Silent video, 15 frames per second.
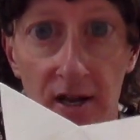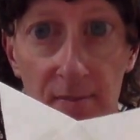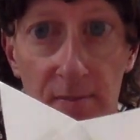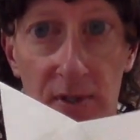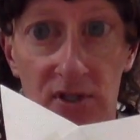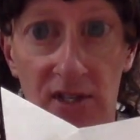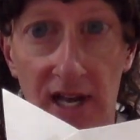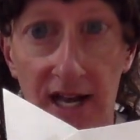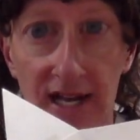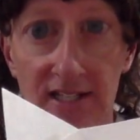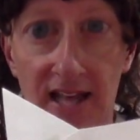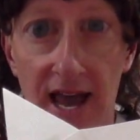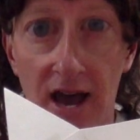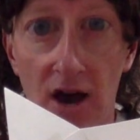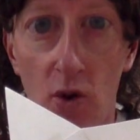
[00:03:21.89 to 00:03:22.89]
Besides
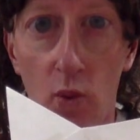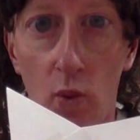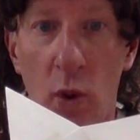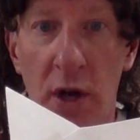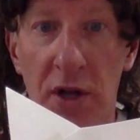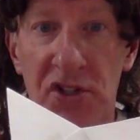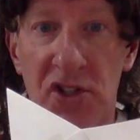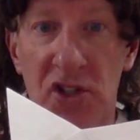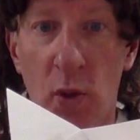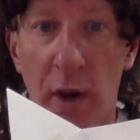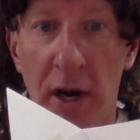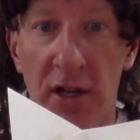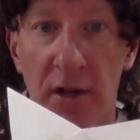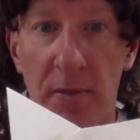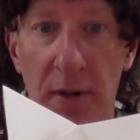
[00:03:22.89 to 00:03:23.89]
that one square
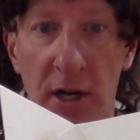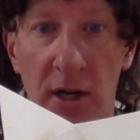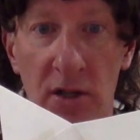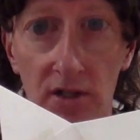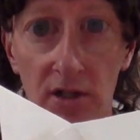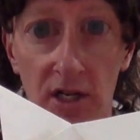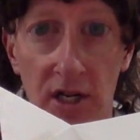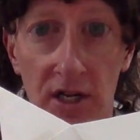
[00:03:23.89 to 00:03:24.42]
in the middle,